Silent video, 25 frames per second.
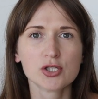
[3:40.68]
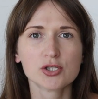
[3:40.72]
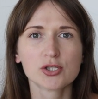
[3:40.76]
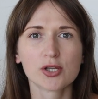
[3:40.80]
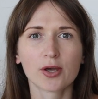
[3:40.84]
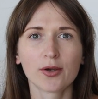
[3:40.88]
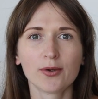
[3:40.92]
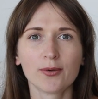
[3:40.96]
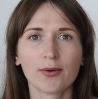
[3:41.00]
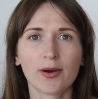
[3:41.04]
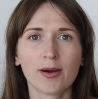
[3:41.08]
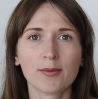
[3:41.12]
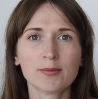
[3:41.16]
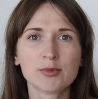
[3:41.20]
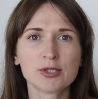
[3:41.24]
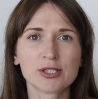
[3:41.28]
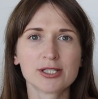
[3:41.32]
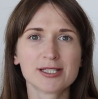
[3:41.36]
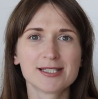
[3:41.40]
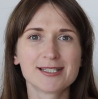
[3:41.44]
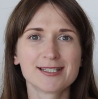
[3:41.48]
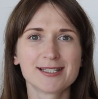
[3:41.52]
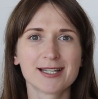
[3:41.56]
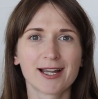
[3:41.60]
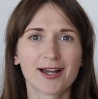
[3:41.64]
So I'm
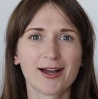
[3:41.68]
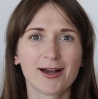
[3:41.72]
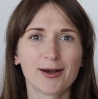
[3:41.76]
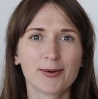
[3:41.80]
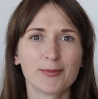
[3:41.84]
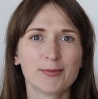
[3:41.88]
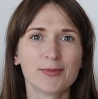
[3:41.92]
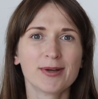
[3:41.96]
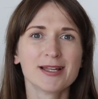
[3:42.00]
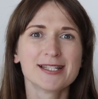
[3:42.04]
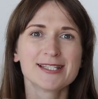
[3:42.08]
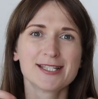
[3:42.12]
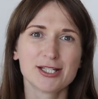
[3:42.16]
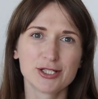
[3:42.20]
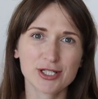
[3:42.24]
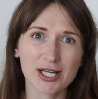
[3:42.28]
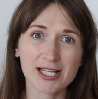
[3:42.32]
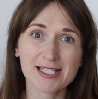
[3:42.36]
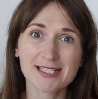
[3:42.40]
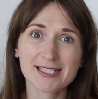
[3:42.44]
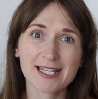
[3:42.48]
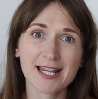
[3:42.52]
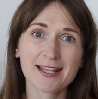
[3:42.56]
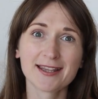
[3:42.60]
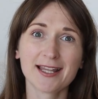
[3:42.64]
just um,
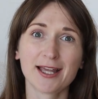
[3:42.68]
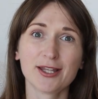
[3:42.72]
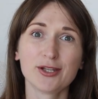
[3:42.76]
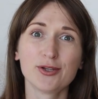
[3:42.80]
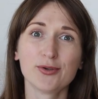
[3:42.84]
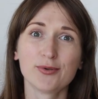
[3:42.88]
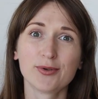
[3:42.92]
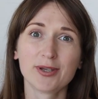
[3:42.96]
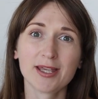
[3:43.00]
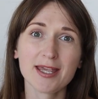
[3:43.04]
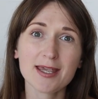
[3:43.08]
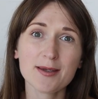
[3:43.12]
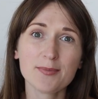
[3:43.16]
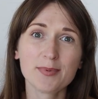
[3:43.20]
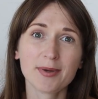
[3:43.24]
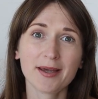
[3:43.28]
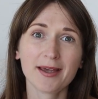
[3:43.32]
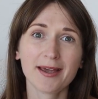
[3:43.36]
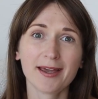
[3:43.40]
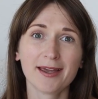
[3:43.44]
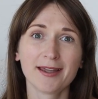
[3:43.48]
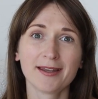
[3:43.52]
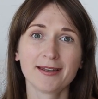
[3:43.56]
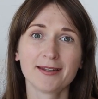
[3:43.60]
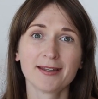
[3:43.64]
suggesting that you keep
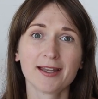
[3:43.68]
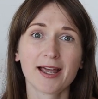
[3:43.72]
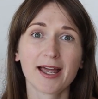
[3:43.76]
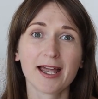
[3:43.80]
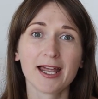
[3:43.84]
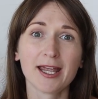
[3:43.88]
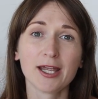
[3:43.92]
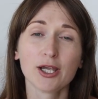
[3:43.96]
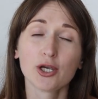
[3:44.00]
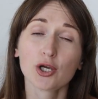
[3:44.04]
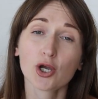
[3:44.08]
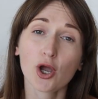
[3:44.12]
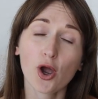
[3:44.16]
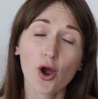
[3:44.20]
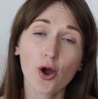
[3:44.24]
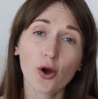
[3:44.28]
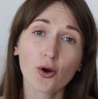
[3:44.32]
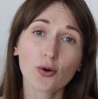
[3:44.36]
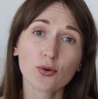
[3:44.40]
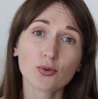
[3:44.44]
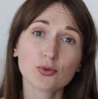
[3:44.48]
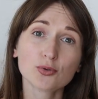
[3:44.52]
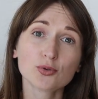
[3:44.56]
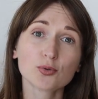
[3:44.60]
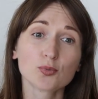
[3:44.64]
it in a
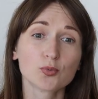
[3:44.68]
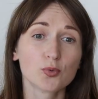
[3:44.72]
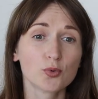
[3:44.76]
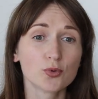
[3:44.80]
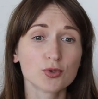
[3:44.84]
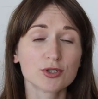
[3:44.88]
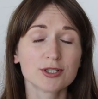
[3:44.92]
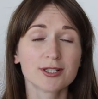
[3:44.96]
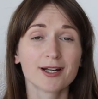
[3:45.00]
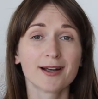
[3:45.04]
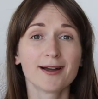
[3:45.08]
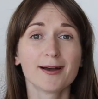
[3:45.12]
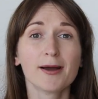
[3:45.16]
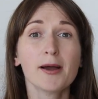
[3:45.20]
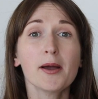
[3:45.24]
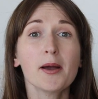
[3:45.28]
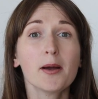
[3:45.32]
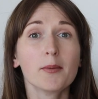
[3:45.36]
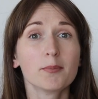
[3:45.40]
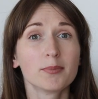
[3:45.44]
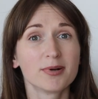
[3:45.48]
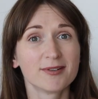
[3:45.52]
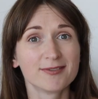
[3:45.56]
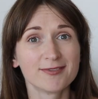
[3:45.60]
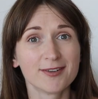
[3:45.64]
cold water,
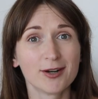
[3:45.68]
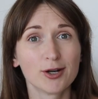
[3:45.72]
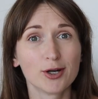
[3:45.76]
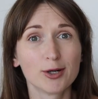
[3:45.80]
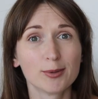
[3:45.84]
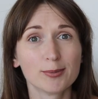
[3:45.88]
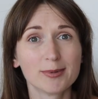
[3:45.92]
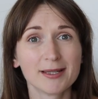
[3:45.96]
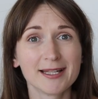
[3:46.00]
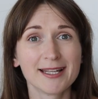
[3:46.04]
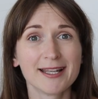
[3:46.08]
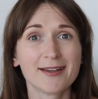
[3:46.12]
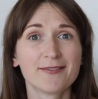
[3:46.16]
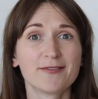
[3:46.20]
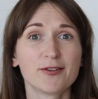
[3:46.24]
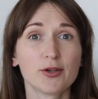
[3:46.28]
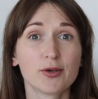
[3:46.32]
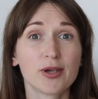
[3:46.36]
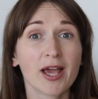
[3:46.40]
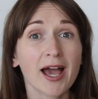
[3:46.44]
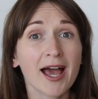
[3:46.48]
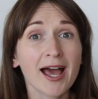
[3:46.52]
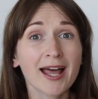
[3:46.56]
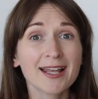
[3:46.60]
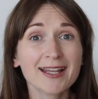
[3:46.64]
preferably if
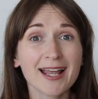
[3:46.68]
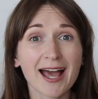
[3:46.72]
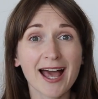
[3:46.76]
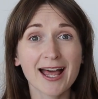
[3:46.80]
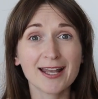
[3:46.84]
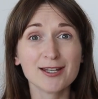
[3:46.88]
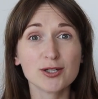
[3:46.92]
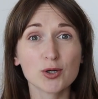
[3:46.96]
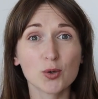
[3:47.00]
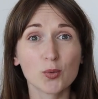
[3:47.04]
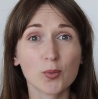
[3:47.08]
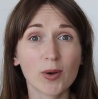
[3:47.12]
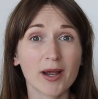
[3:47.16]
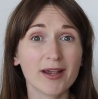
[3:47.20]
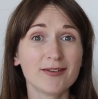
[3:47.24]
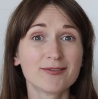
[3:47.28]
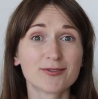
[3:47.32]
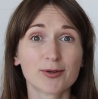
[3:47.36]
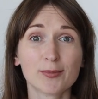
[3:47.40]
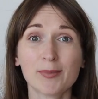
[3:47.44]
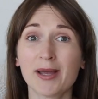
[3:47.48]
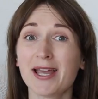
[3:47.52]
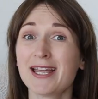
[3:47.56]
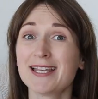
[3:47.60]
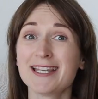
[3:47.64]
you can, and away
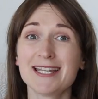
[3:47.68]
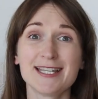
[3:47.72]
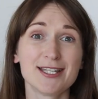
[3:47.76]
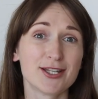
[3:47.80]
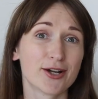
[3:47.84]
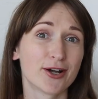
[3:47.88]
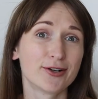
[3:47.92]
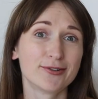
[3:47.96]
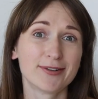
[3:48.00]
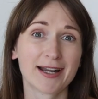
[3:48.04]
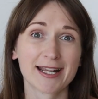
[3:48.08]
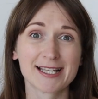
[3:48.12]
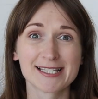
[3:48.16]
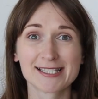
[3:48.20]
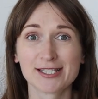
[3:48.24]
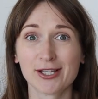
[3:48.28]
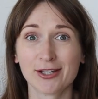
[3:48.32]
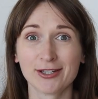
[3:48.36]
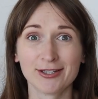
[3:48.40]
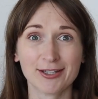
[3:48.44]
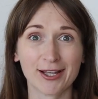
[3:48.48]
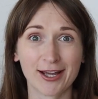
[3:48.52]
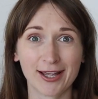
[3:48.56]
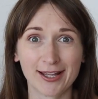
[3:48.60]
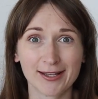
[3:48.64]
from any direct
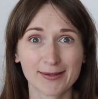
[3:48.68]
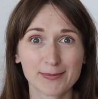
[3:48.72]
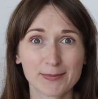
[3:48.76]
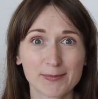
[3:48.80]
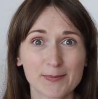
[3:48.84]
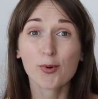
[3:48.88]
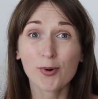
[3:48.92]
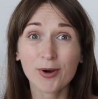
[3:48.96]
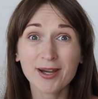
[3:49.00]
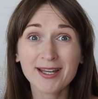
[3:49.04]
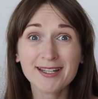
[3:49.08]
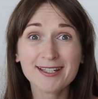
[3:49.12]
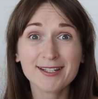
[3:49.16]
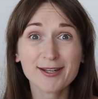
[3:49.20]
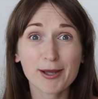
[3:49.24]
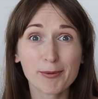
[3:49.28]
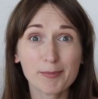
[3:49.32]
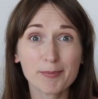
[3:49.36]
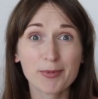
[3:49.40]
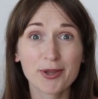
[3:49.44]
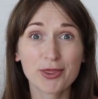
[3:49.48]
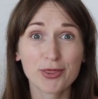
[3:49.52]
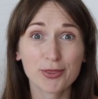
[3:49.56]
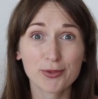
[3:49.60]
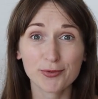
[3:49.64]
sunlight. Point
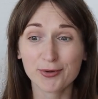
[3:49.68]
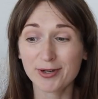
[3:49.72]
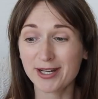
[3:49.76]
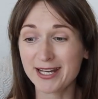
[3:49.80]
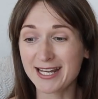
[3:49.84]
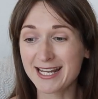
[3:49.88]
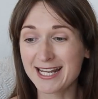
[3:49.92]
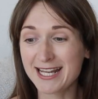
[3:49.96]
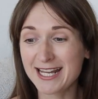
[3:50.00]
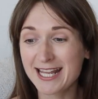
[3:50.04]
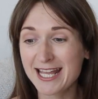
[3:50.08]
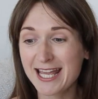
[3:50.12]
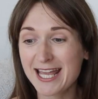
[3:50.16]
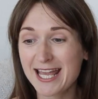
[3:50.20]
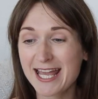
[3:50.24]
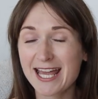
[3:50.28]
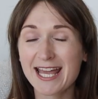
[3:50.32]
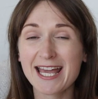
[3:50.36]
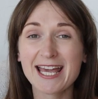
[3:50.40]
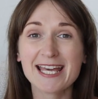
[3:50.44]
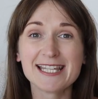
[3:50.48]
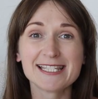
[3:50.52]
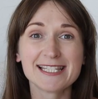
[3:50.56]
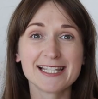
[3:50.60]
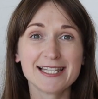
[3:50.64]
number three
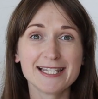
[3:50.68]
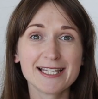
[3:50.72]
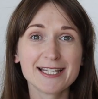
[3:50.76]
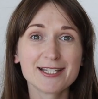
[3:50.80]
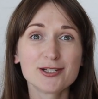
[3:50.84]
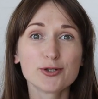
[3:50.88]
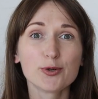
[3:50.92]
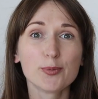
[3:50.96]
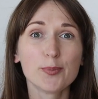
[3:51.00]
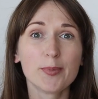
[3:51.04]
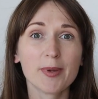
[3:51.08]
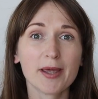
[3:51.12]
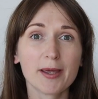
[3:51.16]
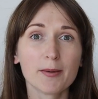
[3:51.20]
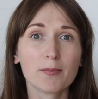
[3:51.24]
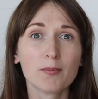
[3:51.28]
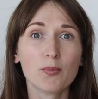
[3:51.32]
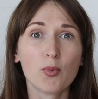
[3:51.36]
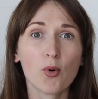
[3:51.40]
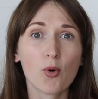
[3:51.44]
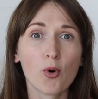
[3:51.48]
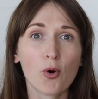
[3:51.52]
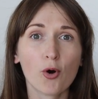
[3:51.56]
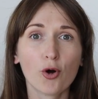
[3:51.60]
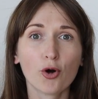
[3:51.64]
is a little bit
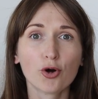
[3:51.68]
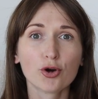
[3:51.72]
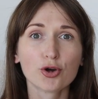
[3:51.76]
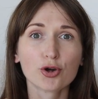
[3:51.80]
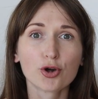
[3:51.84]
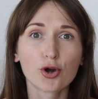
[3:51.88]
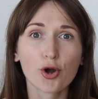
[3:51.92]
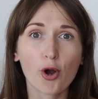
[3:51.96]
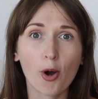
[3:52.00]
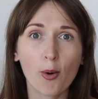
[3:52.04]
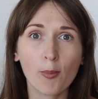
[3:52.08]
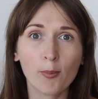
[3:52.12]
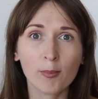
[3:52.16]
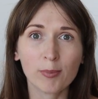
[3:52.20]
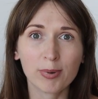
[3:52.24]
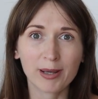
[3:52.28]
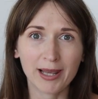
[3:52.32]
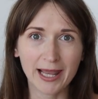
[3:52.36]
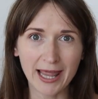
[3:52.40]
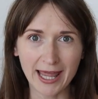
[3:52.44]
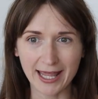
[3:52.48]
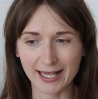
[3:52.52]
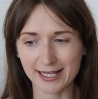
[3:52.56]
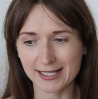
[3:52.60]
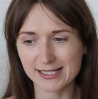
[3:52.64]
more
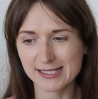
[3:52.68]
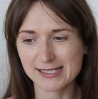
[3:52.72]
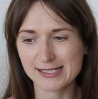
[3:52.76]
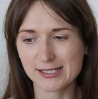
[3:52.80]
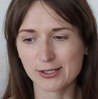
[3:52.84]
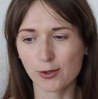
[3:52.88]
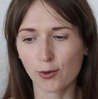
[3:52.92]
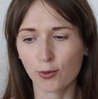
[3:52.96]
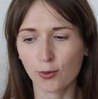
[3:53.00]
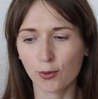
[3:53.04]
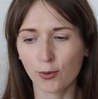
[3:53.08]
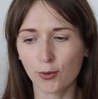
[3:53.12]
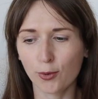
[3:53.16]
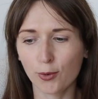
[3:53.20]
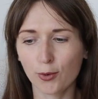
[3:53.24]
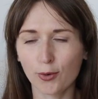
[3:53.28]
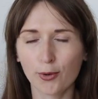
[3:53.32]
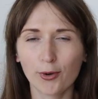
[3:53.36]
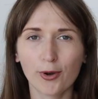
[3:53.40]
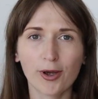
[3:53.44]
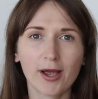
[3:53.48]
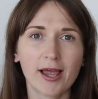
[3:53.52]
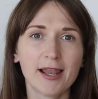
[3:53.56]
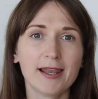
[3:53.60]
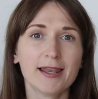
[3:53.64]
complex
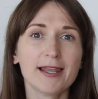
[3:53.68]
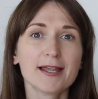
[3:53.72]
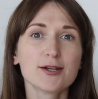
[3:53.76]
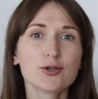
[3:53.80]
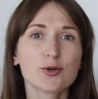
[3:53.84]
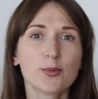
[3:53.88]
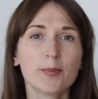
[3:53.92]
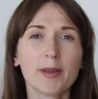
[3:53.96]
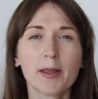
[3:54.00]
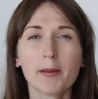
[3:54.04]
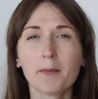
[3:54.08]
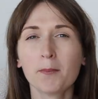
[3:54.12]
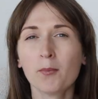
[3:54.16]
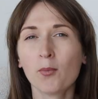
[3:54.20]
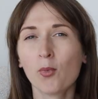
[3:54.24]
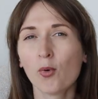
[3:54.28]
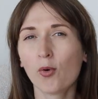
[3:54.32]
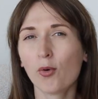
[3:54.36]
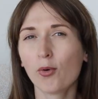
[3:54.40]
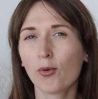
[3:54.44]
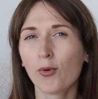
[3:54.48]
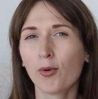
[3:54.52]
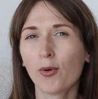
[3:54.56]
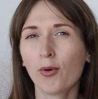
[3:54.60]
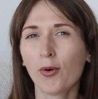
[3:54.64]
or a little bit
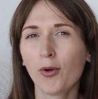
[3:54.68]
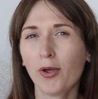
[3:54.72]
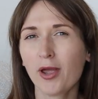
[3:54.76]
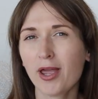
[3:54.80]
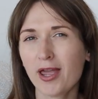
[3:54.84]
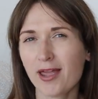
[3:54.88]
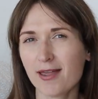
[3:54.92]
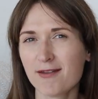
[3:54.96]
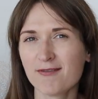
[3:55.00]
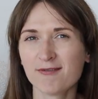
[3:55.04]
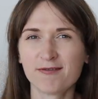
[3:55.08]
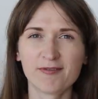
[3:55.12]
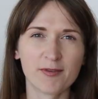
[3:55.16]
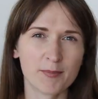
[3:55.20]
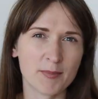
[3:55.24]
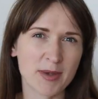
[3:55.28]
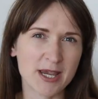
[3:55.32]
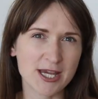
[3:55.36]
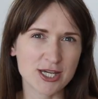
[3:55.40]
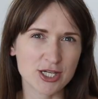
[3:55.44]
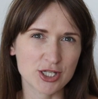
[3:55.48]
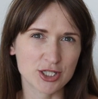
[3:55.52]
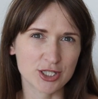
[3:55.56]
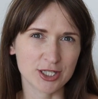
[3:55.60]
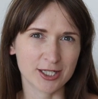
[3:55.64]
more
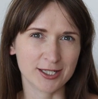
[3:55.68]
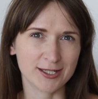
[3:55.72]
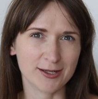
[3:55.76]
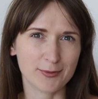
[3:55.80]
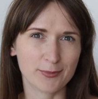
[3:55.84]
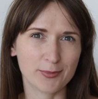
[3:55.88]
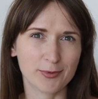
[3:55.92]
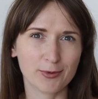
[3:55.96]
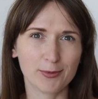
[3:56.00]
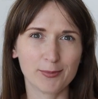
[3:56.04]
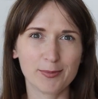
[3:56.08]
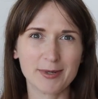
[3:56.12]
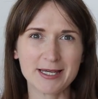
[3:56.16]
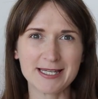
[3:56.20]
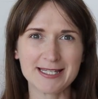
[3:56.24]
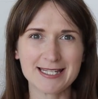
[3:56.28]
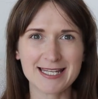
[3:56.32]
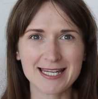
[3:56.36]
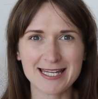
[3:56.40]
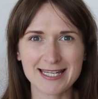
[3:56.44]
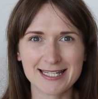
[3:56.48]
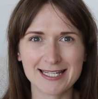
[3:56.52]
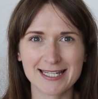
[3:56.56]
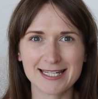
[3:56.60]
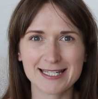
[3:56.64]
information will be
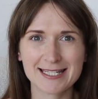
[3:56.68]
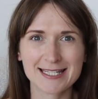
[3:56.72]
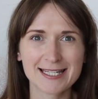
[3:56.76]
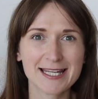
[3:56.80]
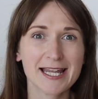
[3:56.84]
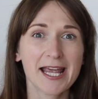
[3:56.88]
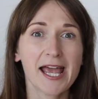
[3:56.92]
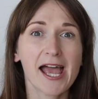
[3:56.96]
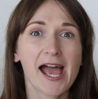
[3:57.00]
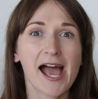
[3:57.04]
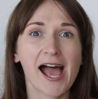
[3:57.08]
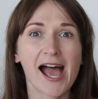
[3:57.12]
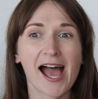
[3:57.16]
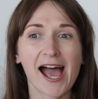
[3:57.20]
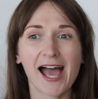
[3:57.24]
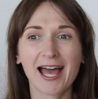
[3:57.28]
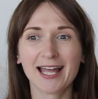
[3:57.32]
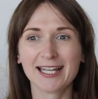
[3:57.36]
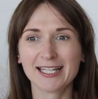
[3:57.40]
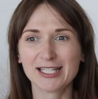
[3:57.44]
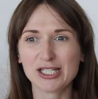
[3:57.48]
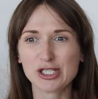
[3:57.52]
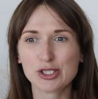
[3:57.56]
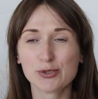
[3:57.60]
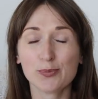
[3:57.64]
needed
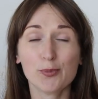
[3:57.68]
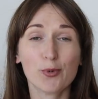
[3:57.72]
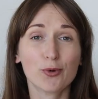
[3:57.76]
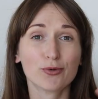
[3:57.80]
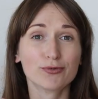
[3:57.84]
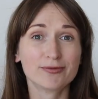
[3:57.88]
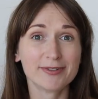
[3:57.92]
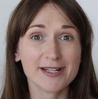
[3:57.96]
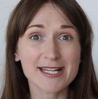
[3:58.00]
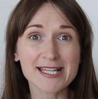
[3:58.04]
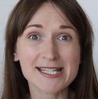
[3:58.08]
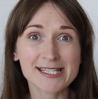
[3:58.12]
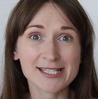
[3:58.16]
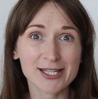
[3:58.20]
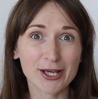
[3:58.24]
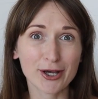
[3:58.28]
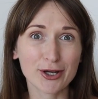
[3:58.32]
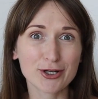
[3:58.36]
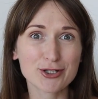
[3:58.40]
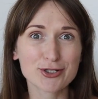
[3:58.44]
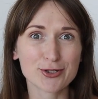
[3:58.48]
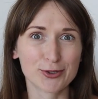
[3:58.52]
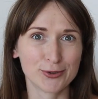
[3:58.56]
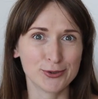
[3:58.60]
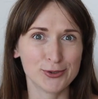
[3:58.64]
and more
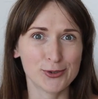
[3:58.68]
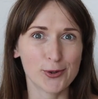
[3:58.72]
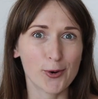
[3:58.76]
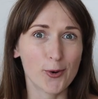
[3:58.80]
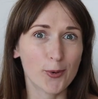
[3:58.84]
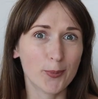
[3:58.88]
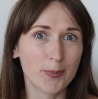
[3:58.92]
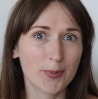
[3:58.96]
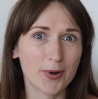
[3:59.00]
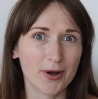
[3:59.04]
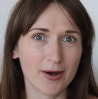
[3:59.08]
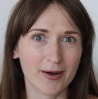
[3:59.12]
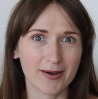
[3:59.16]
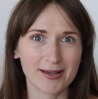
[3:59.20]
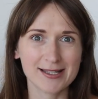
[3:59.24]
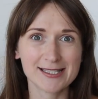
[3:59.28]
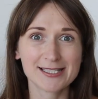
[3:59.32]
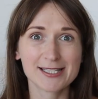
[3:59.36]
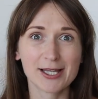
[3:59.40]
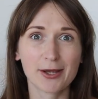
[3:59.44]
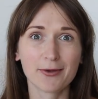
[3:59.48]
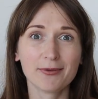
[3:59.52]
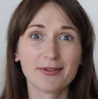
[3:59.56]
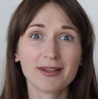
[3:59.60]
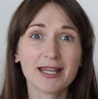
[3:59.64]
research on your
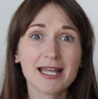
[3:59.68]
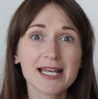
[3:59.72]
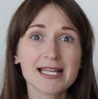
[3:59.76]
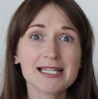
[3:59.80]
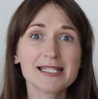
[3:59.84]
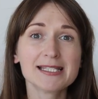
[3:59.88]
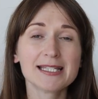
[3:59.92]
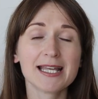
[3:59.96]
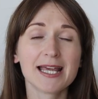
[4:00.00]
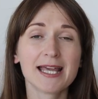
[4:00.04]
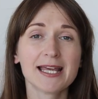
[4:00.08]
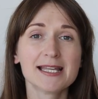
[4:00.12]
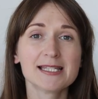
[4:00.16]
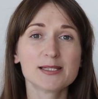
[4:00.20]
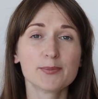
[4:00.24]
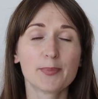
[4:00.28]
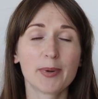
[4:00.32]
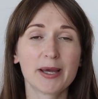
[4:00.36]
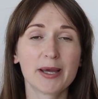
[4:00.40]
part. So this is